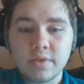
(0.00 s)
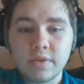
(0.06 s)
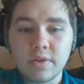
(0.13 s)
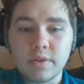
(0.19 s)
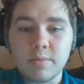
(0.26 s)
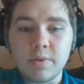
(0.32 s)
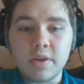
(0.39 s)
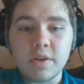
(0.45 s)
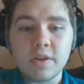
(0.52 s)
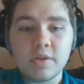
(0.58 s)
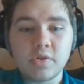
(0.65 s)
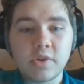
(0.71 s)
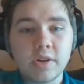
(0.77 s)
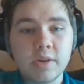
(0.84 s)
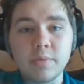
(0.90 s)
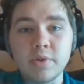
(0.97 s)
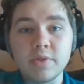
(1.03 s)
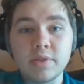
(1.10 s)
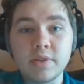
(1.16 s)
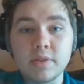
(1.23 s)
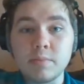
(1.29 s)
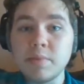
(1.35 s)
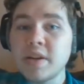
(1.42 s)
They're going to be trying to
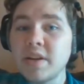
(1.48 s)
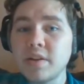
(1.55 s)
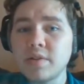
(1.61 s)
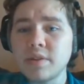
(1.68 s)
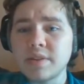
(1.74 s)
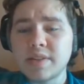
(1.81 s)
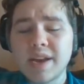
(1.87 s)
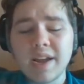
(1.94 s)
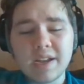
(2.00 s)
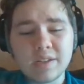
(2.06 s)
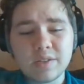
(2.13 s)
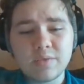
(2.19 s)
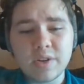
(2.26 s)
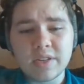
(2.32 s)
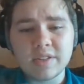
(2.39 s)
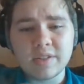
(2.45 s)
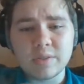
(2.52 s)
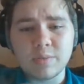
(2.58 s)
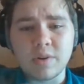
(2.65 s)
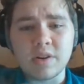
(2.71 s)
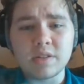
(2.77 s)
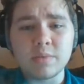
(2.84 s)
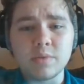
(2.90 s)
produce as many units as fast as
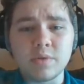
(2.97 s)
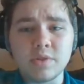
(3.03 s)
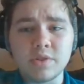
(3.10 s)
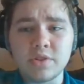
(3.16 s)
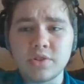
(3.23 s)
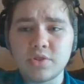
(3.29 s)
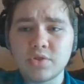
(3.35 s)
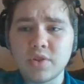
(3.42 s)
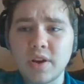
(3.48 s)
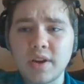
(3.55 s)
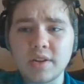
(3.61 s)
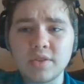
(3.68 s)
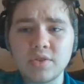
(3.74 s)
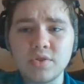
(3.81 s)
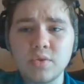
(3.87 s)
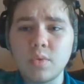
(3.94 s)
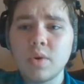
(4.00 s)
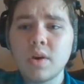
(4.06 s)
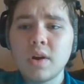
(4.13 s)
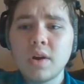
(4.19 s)
possible and just trying to